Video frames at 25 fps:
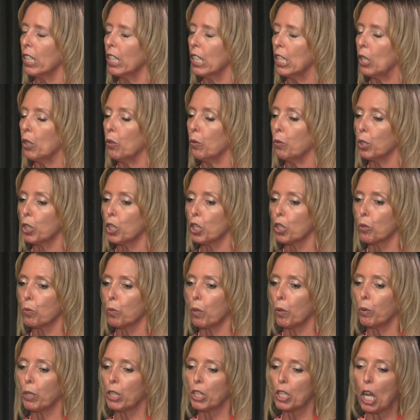you know, which is
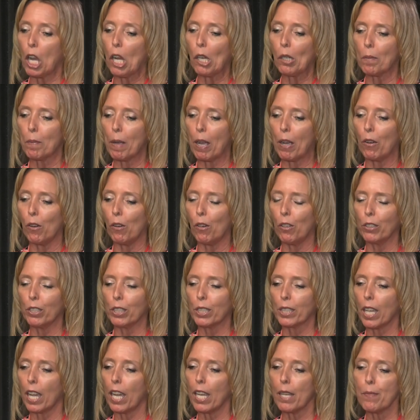what we talk about all the
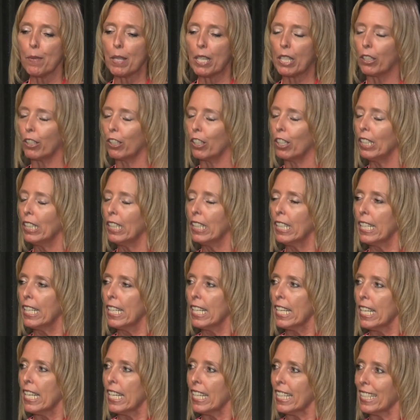time here
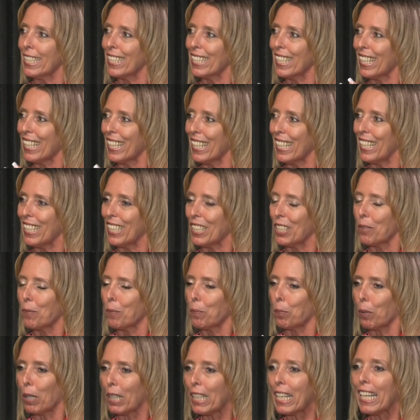is is
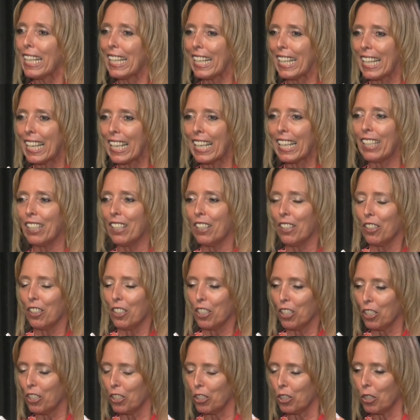bringing in
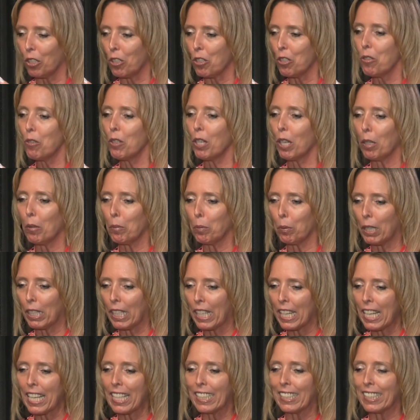so you can
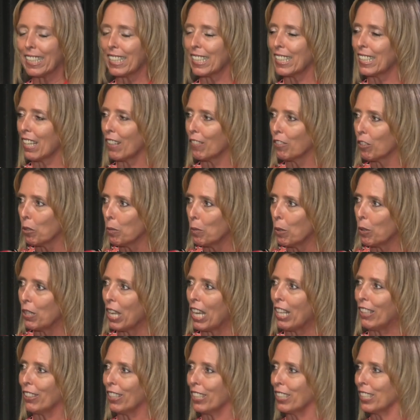bring in several
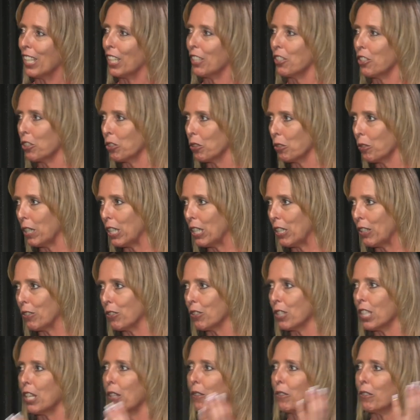modalities, not just
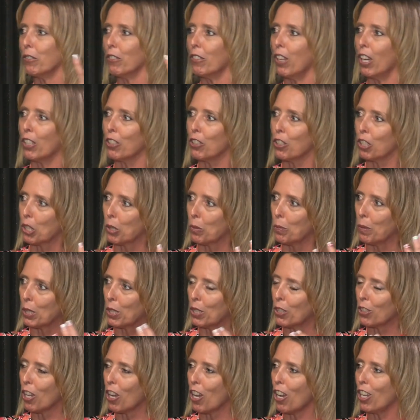craniosacral, not just
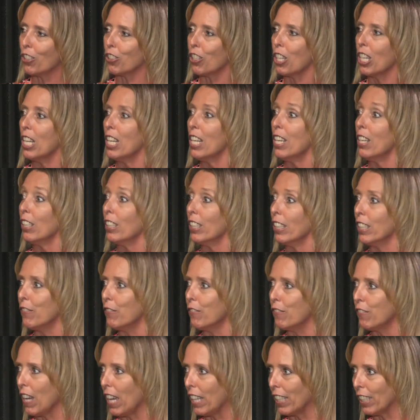massage,
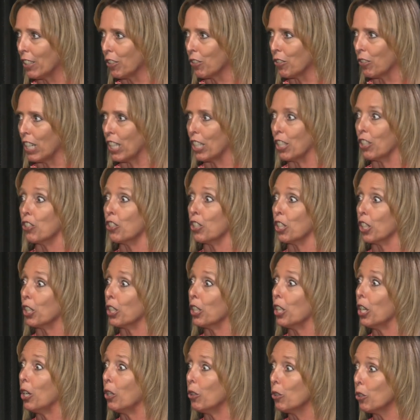lymphatic drainage, the
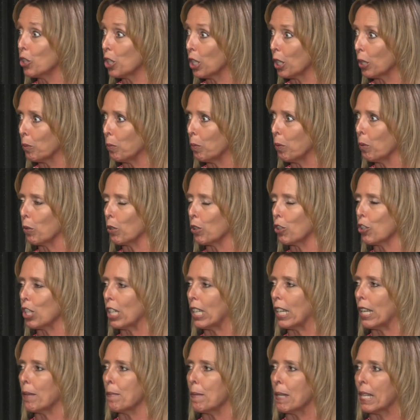coaching
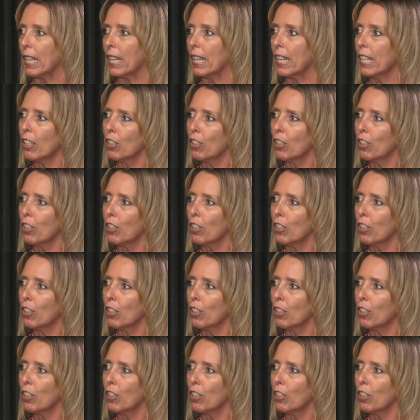portion. I mean, mm -hmm.